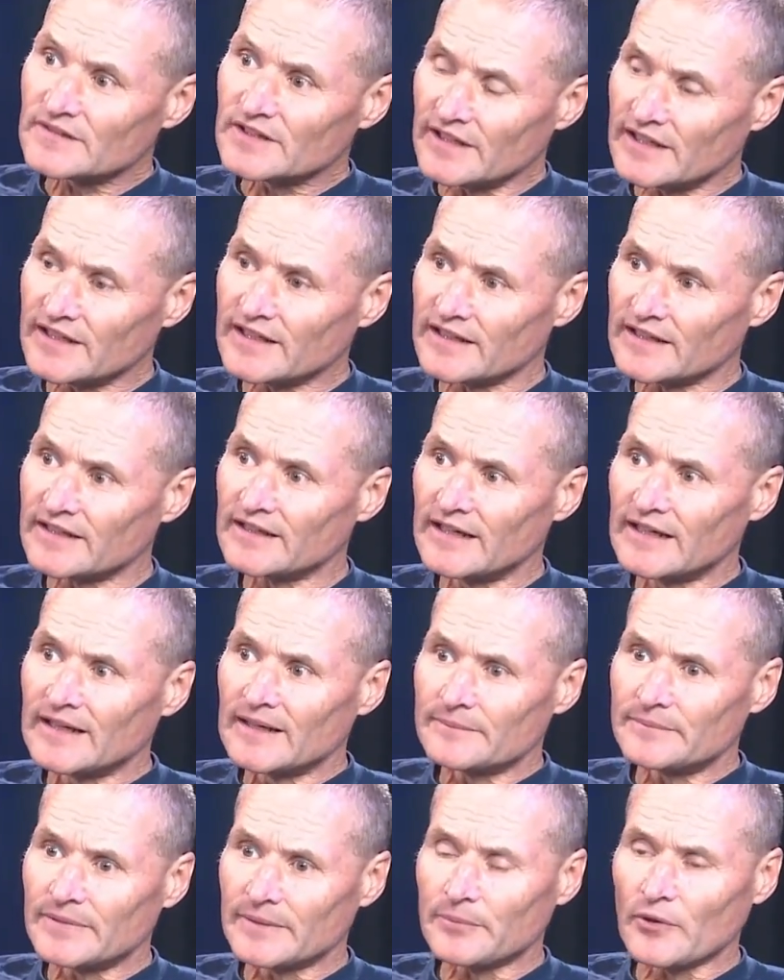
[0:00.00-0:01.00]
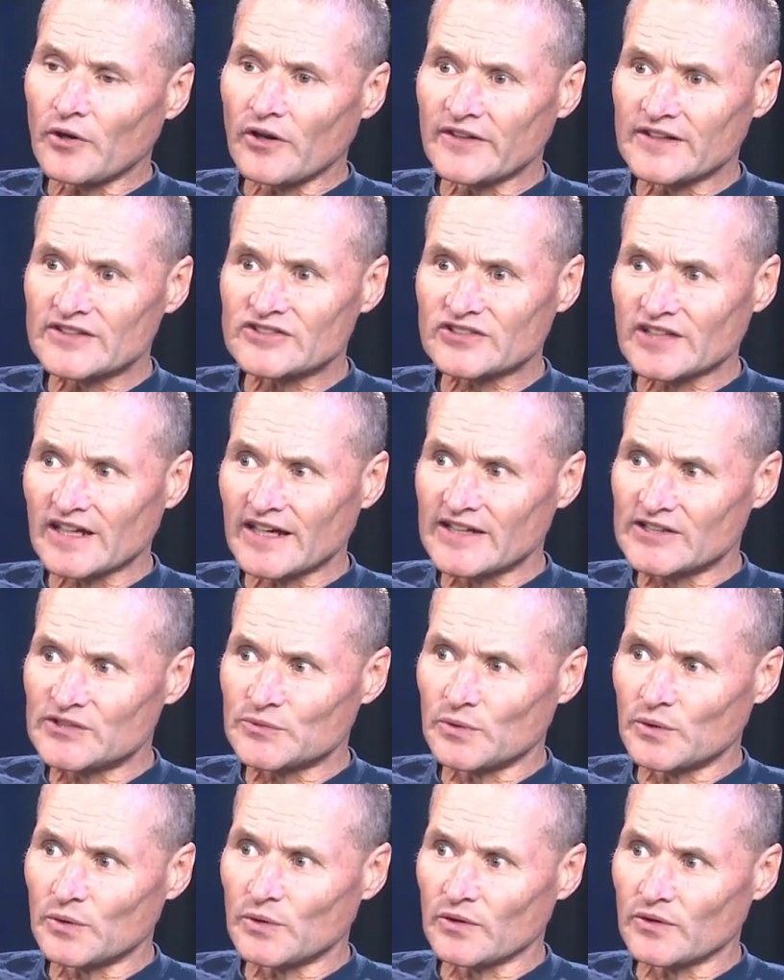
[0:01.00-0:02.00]
Yeah, but by this stage
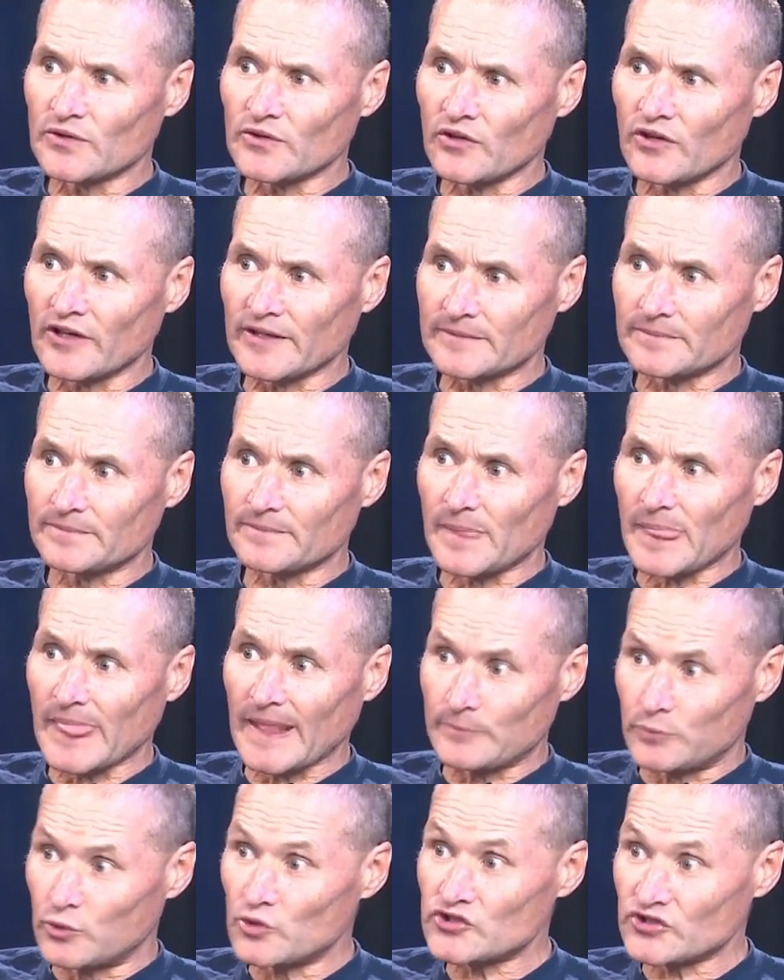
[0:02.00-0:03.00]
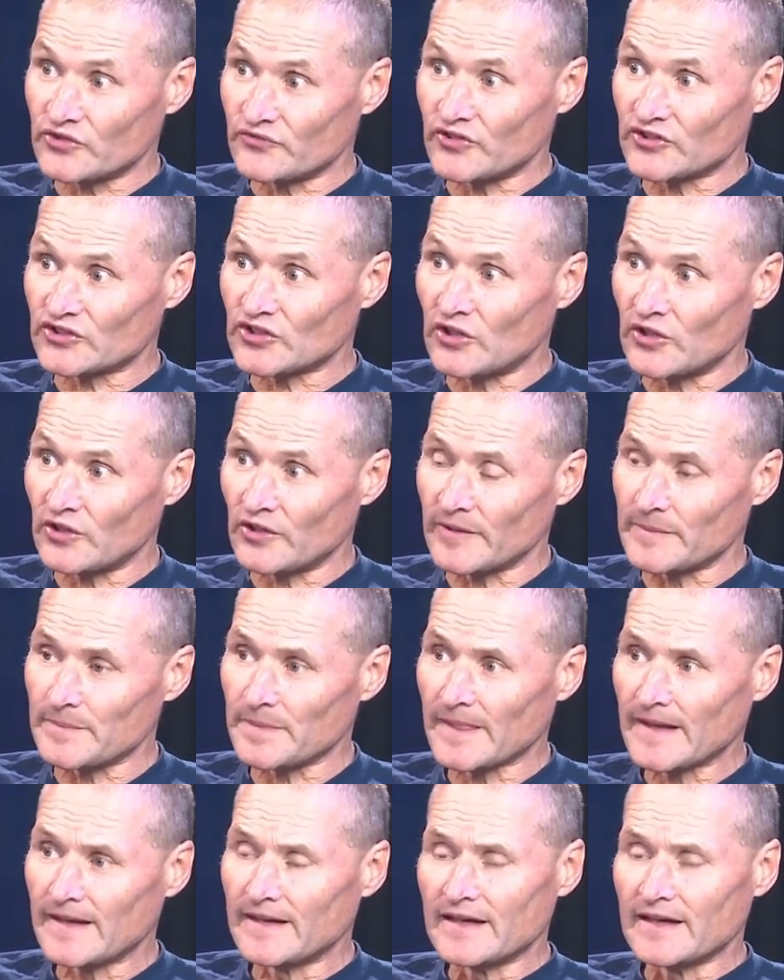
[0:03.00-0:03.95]
we were pushing for time,